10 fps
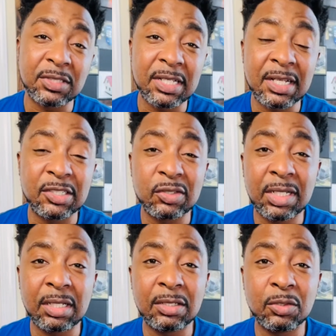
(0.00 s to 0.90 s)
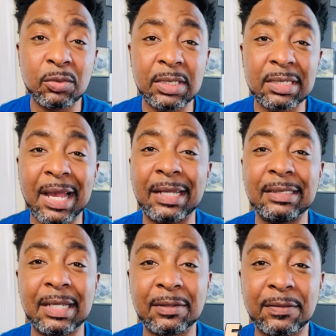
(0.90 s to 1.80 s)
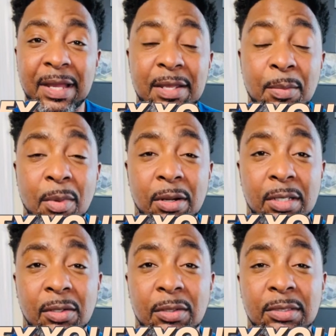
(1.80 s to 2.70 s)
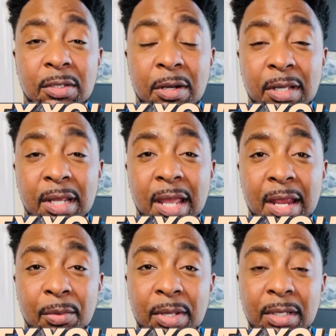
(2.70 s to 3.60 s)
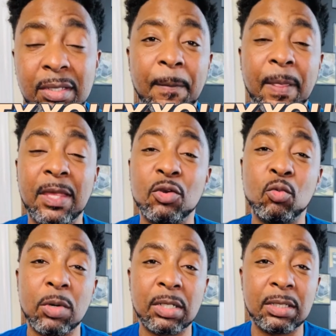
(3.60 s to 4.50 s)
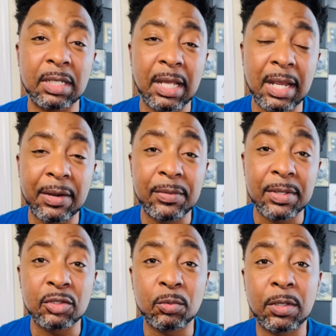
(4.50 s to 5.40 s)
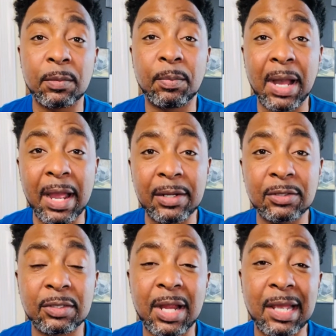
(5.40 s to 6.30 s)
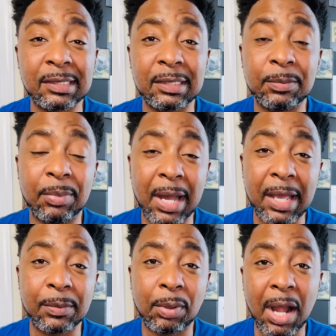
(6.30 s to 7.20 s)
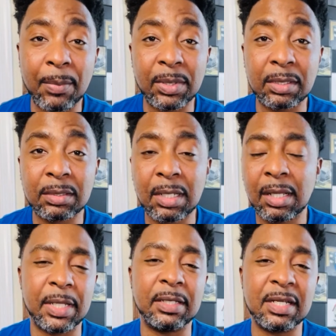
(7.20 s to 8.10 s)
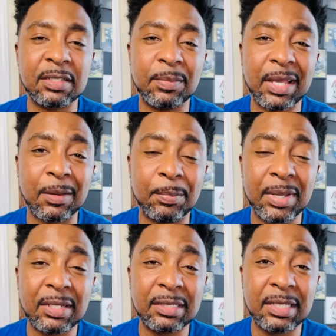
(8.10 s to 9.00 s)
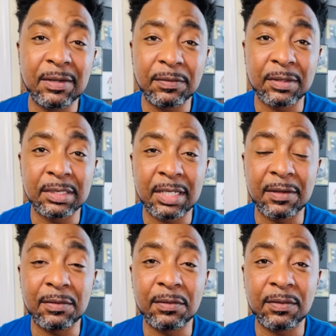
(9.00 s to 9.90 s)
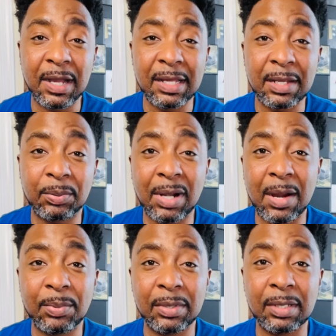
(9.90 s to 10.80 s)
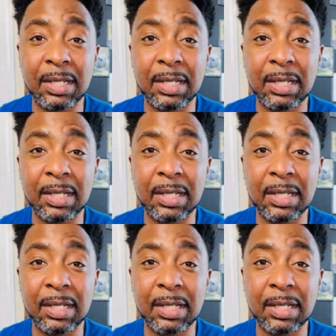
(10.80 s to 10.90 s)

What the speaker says: thing that you need to do is identify your market or targeted area. You want to look at areas where buyers are actually buying properties. It doesn't make a bit of difference if you find a property